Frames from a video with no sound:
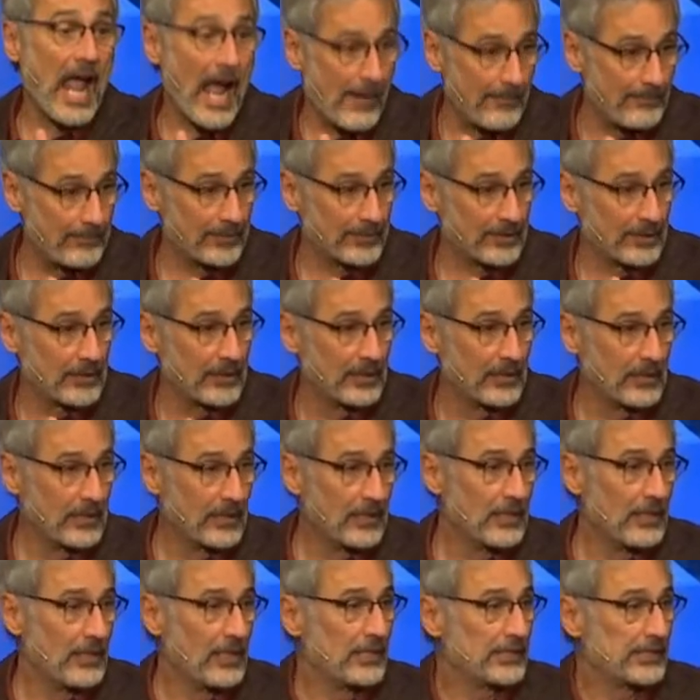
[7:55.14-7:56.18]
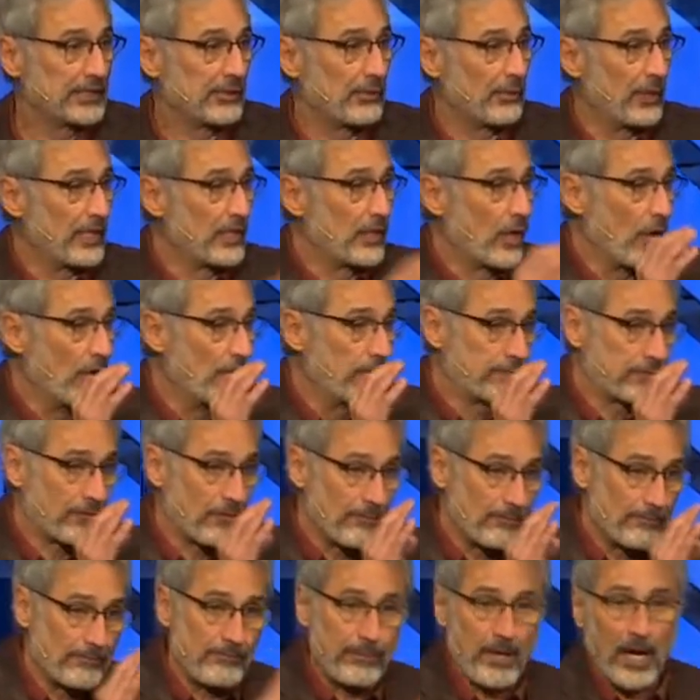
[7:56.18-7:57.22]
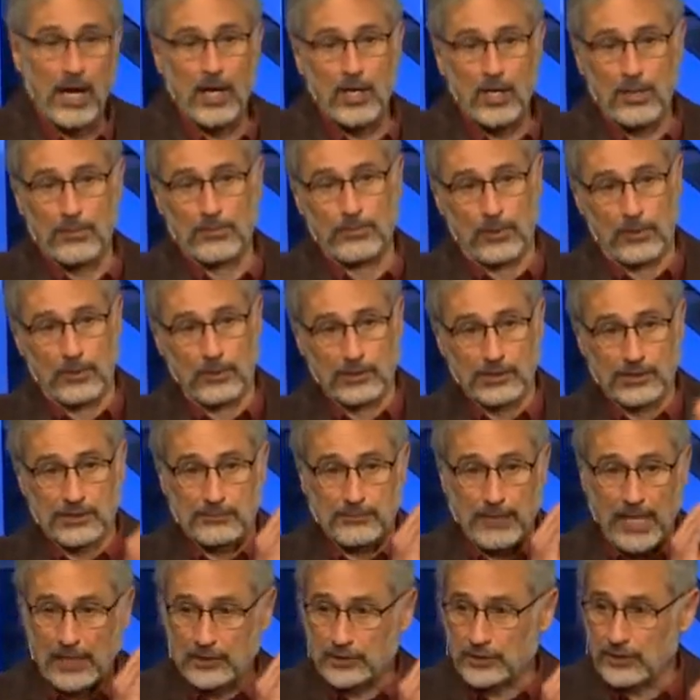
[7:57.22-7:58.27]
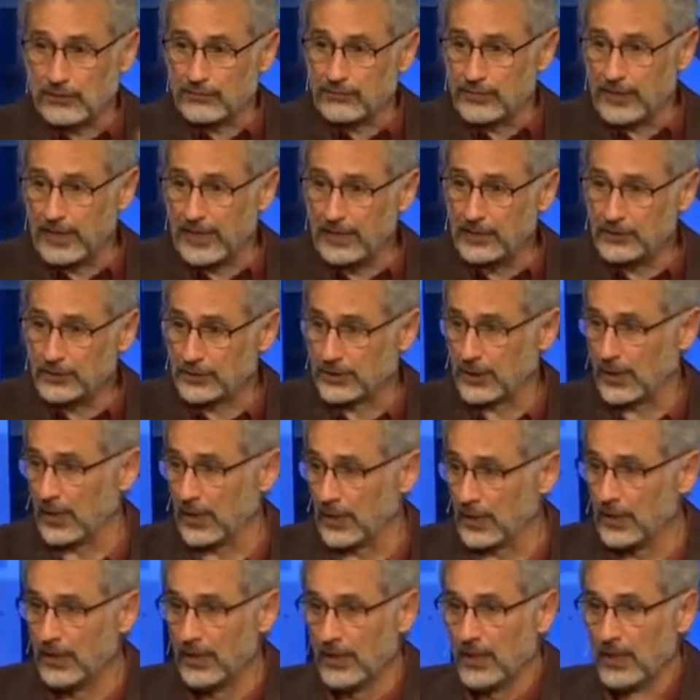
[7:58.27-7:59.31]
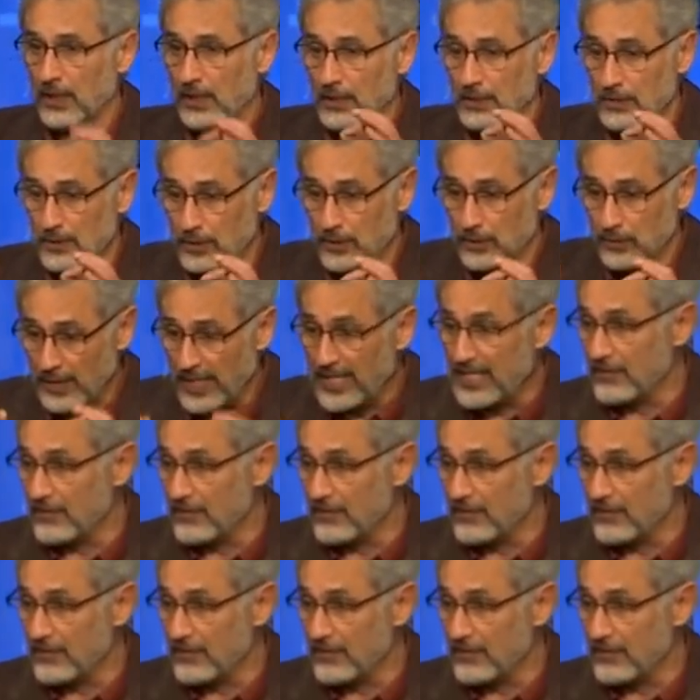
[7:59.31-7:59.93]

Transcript: happen. So we go from parables, a batch of teaching, to